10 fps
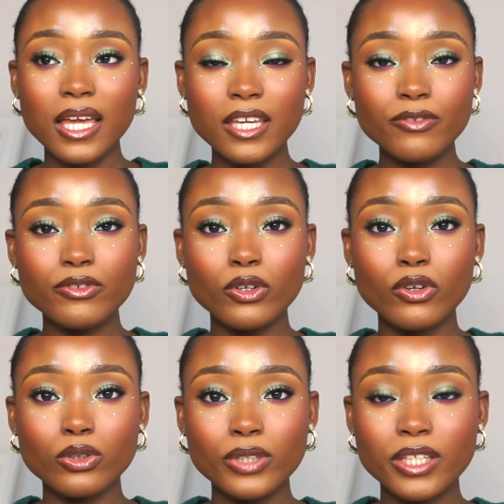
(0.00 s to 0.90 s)
If
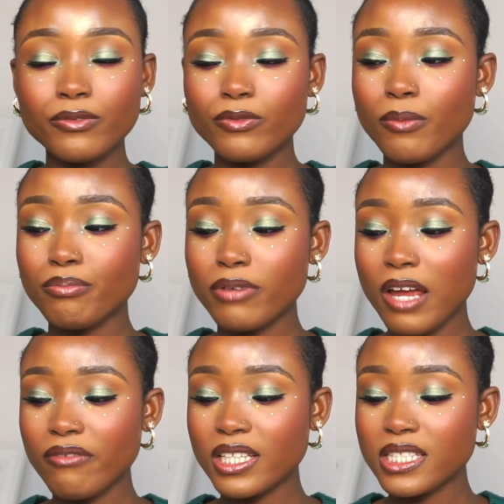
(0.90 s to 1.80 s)
you're looking for
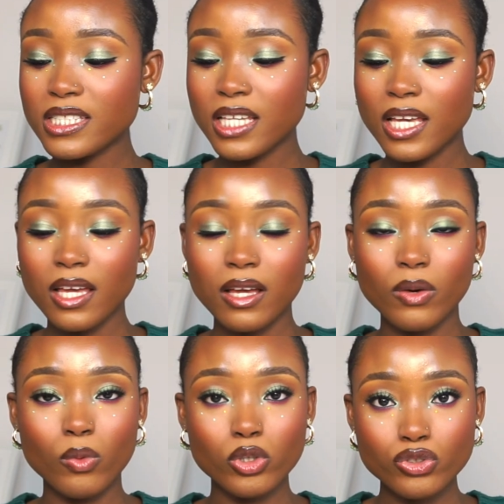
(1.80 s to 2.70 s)
private
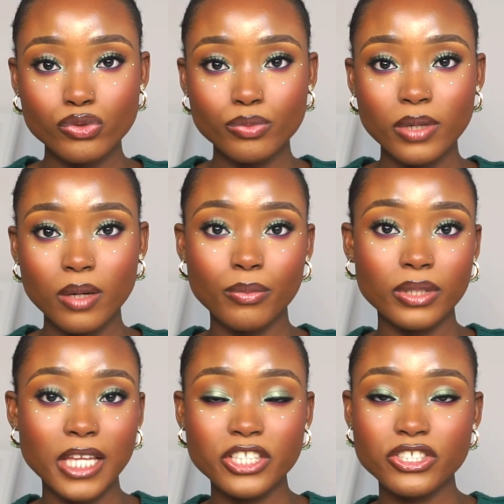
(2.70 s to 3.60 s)
washroom or
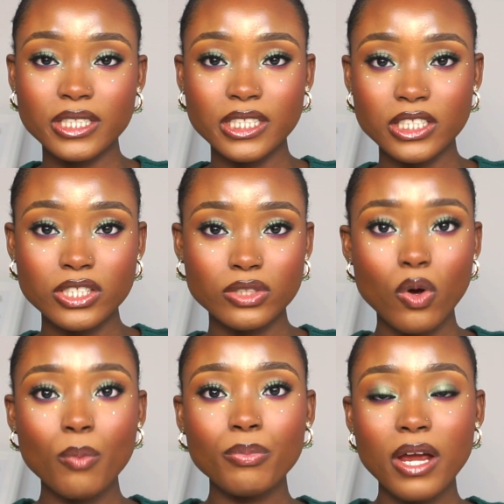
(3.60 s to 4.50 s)
like shared kitchen,
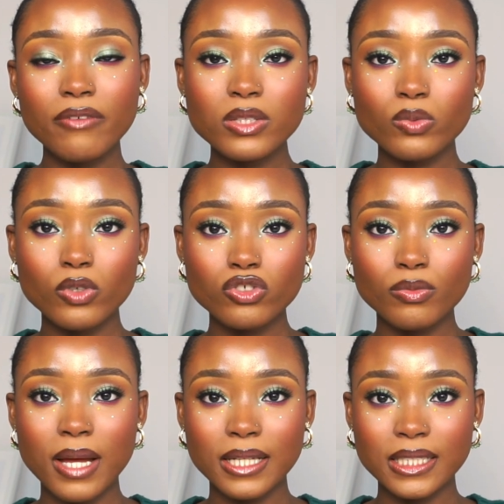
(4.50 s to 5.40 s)
or private
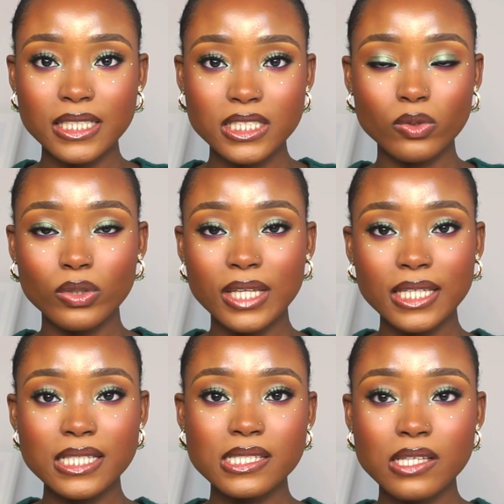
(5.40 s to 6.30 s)
washroom and kitchen, or
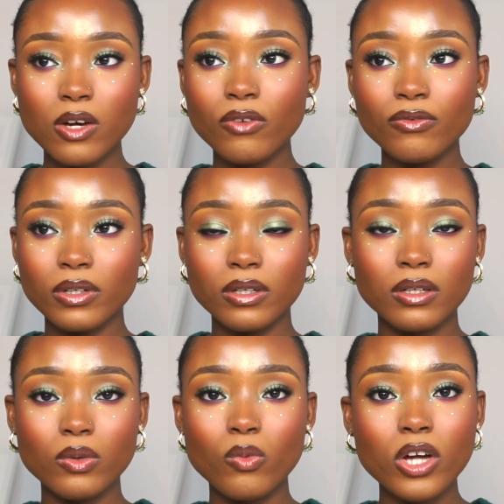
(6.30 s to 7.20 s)
like a
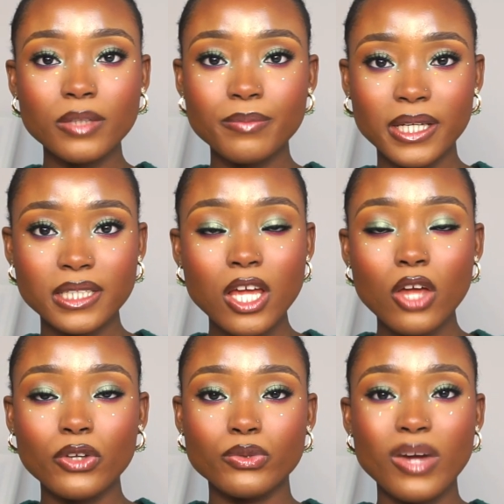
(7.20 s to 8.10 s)
one bed,
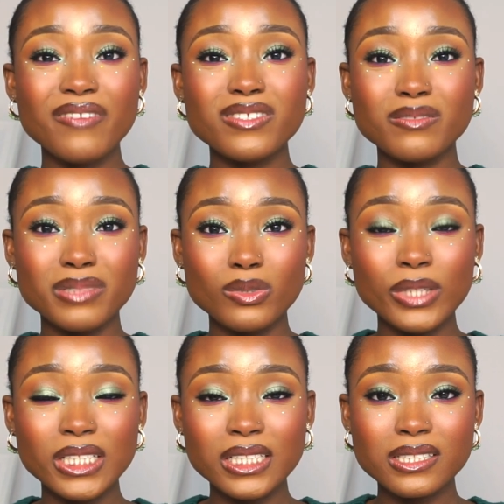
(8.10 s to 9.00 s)
you have to be
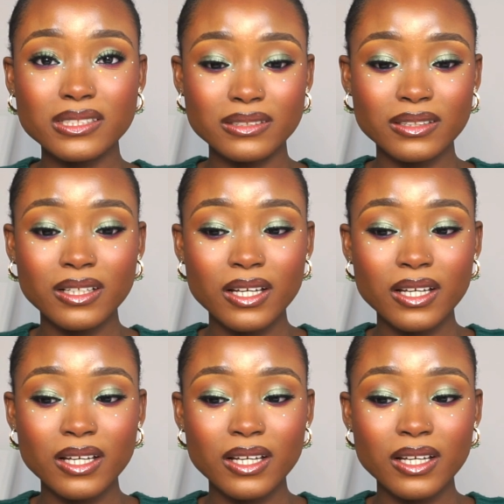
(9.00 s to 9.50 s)
willing to